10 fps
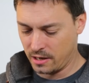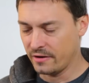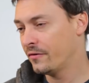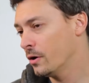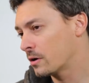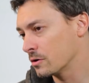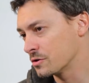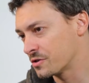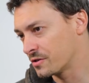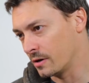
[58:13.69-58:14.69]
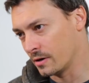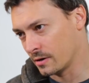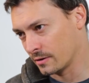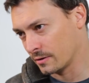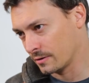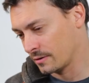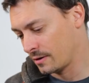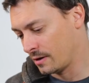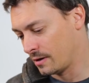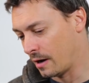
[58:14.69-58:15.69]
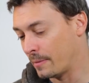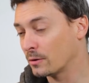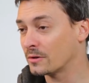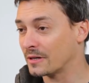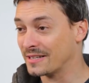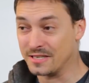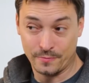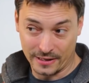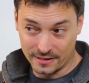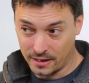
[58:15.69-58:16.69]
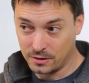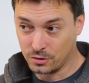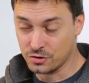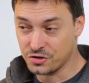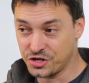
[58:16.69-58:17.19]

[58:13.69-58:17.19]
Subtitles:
If you're concerned about the spectator